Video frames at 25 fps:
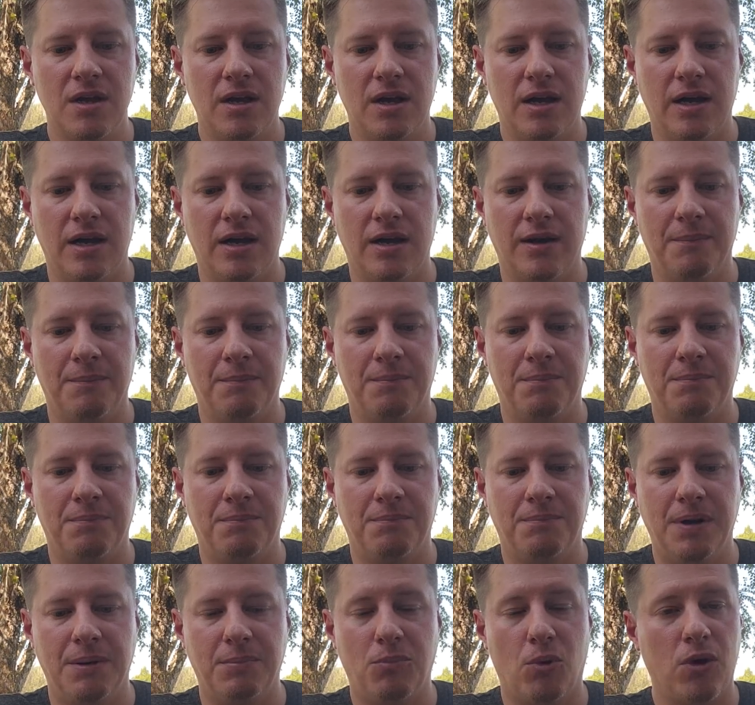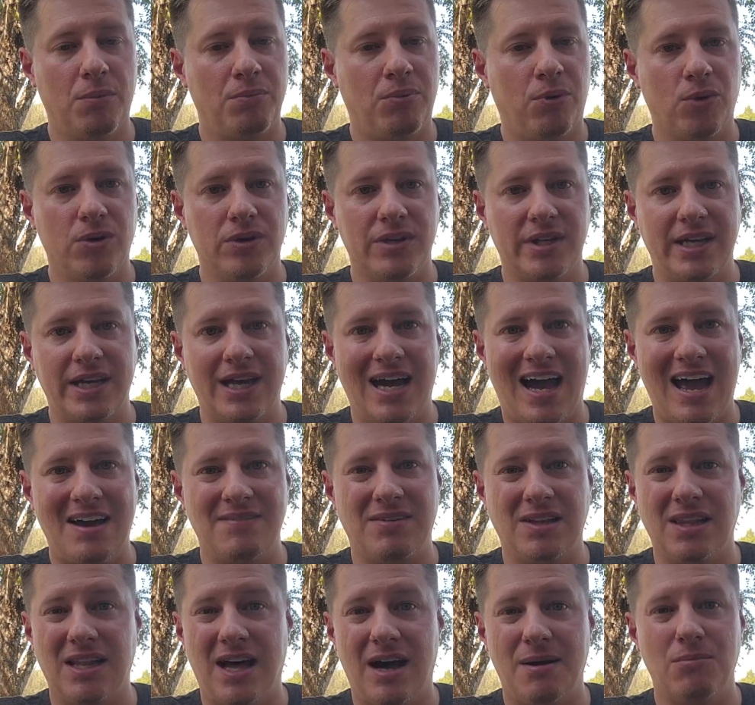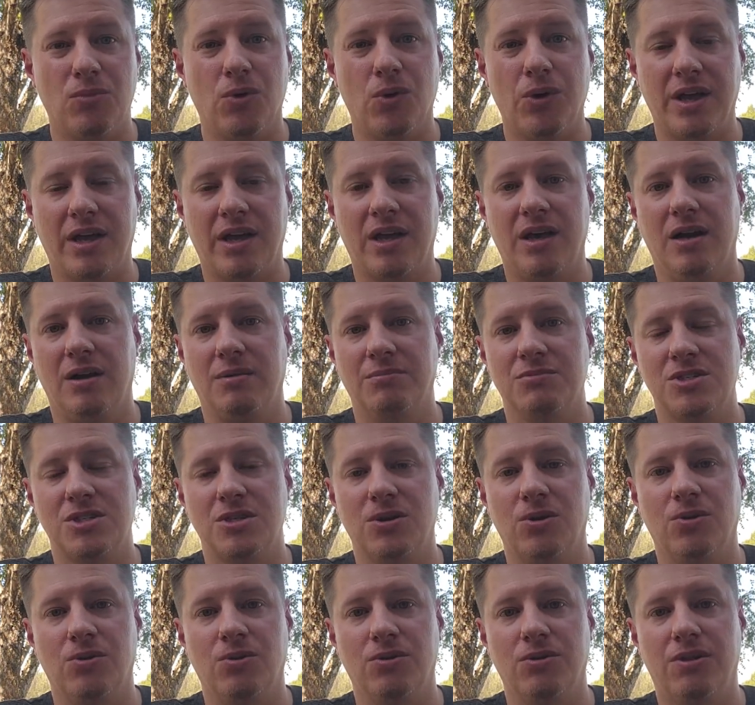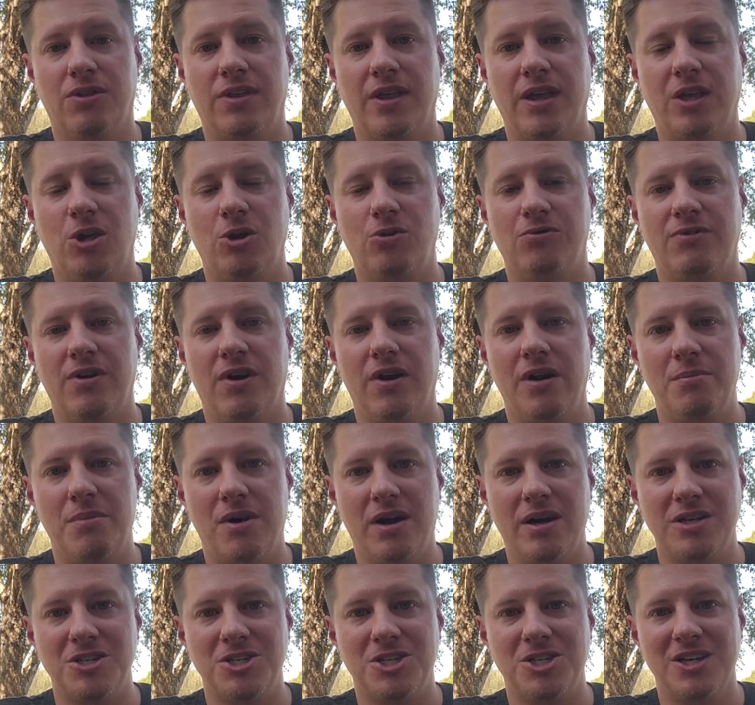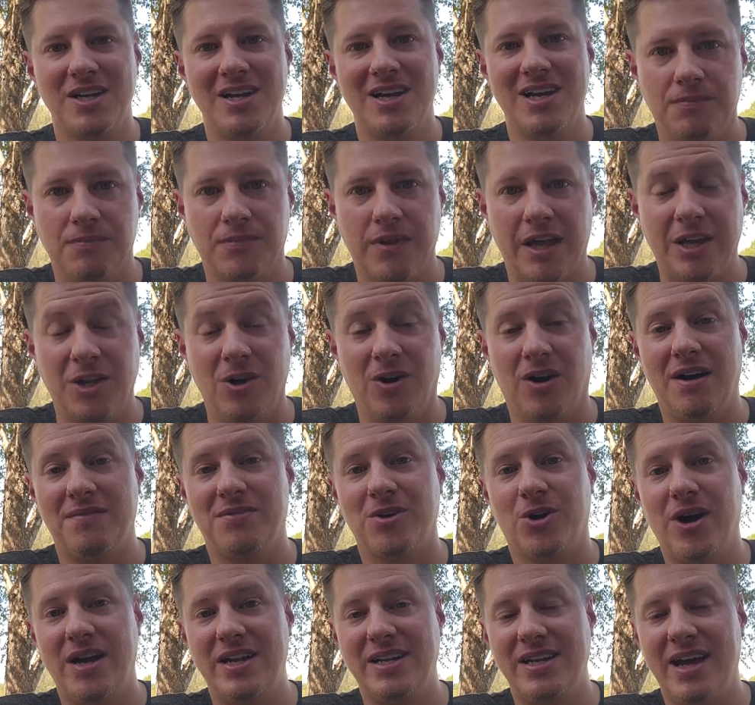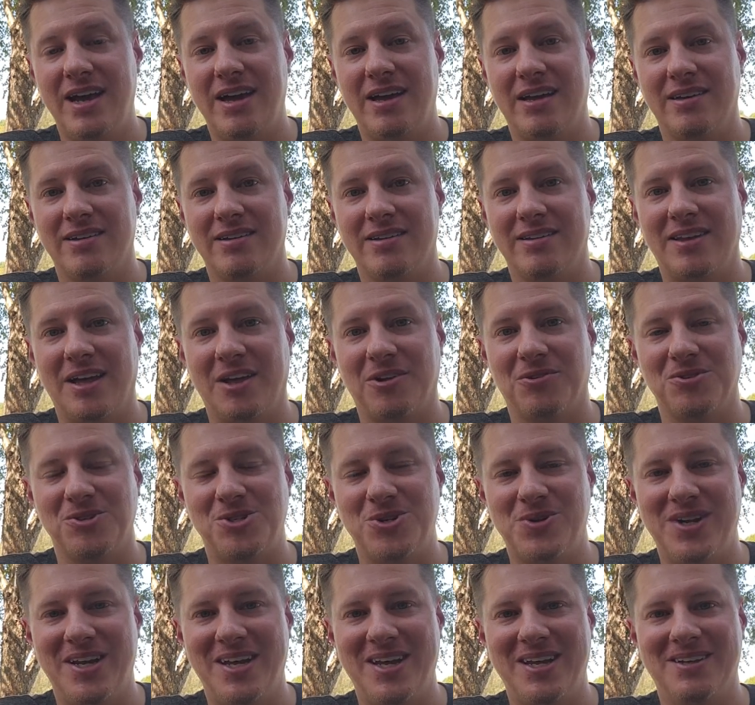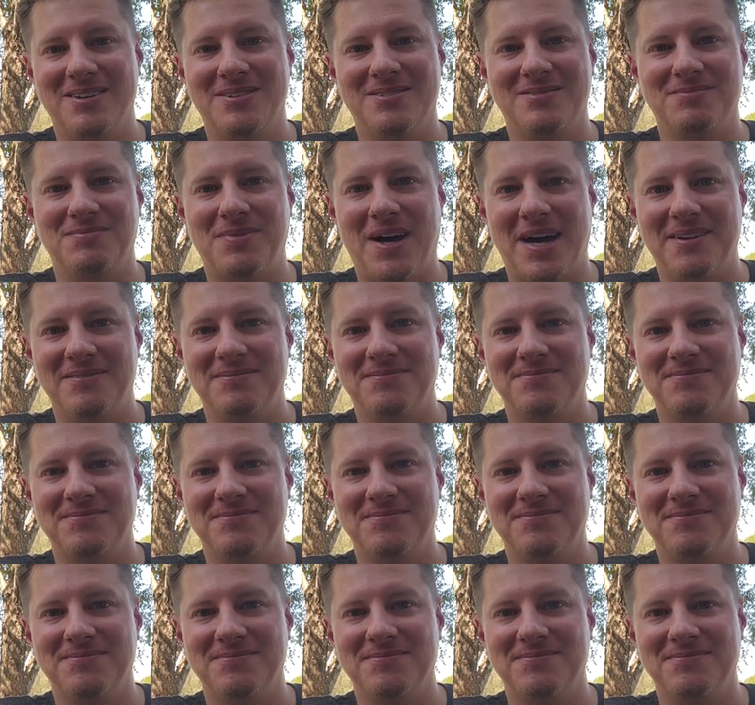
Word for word: Um, but more importantly, I have a lot more to come. So thank you very much, and you all have a great day. Thanks for tuning in. Bye.